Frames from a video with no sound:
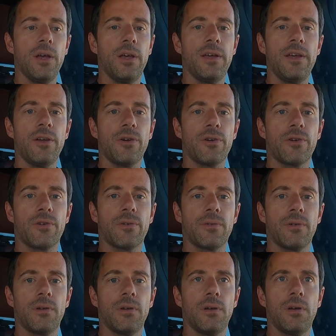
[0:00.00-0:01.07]

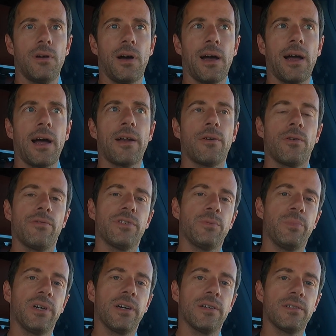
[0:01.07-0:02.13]
Here, I don't know if
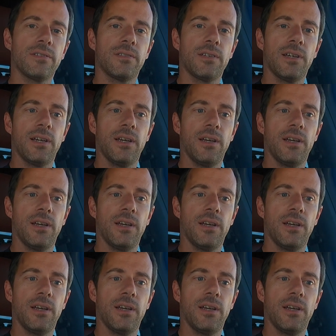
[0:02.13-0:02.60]
it's because